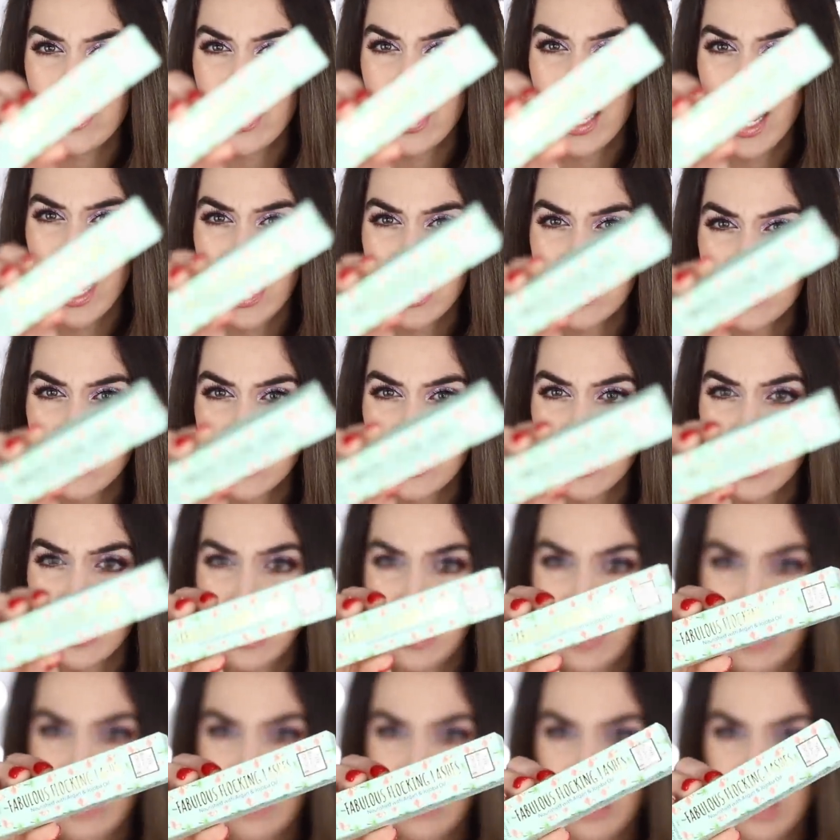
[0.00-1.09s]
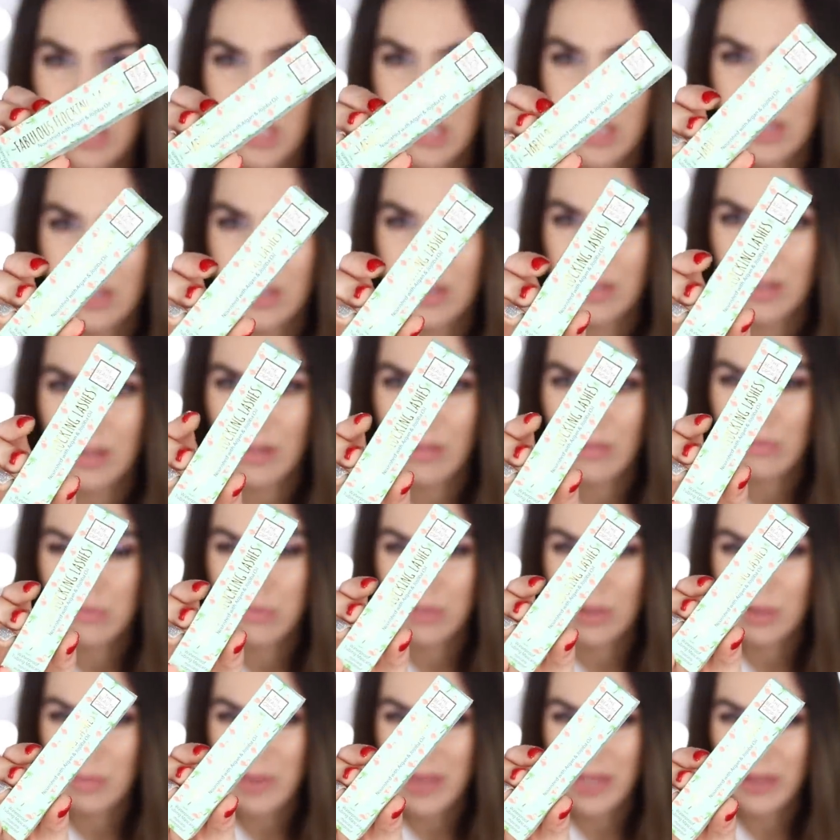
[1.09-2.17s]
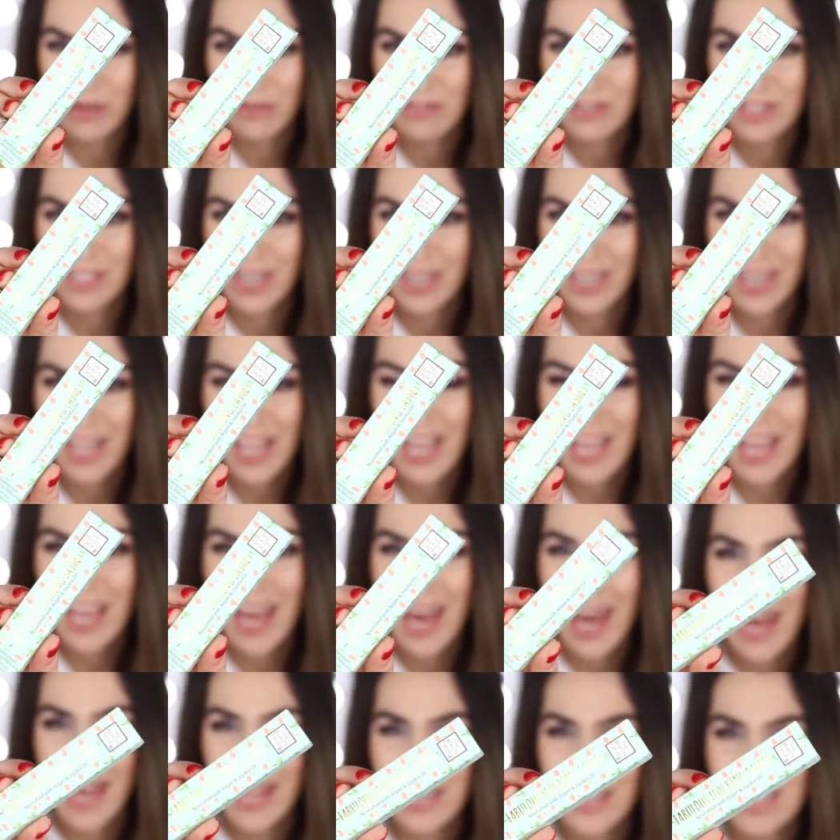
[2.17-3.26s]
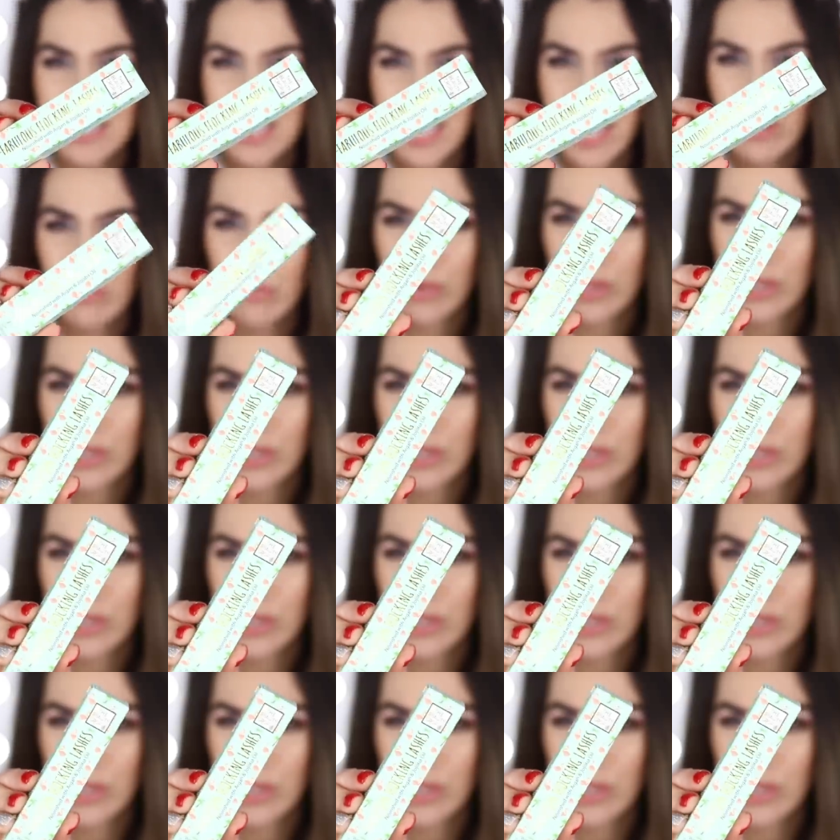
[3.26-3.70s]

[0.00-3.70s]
It has like little flamingos on it, and this had